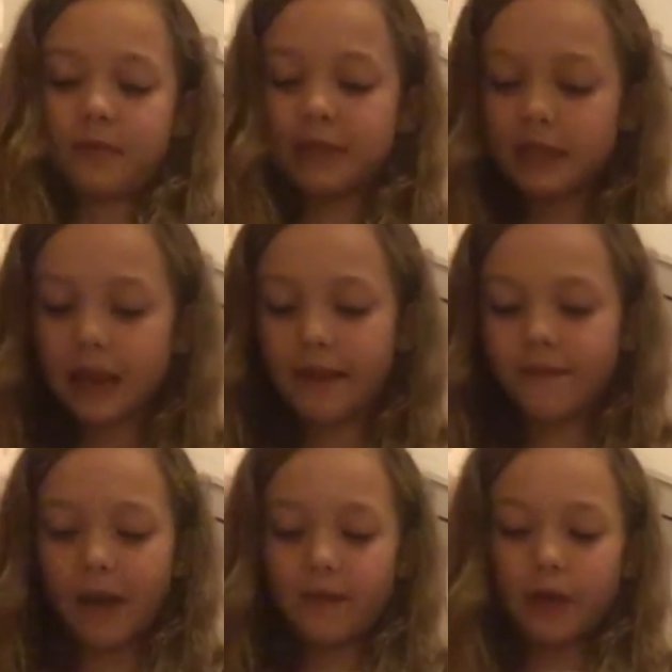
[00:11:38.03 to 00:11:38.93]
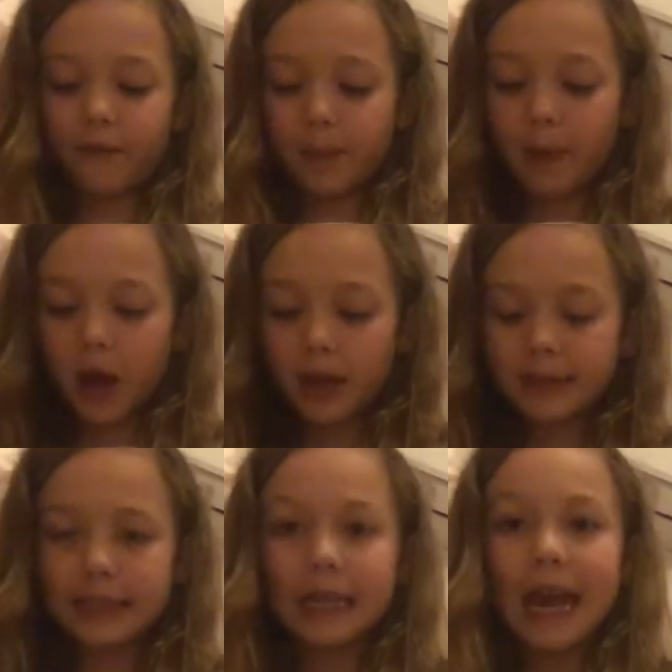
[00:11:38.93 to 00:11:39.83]
This is like very good for
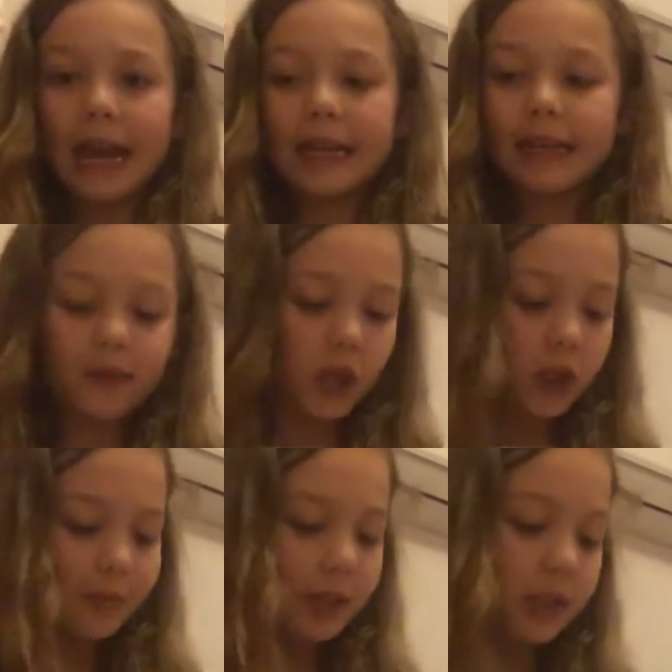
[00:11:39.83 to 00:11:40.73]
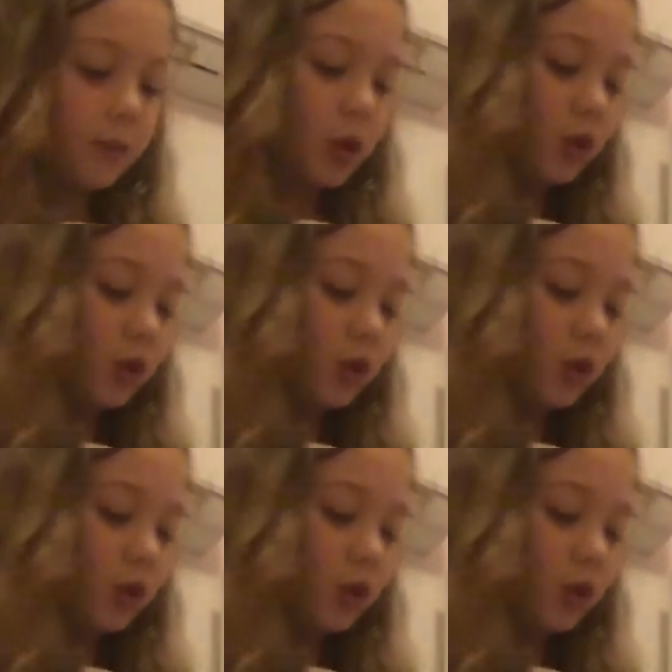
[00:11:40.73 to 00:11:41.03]
parties, and it even goes with some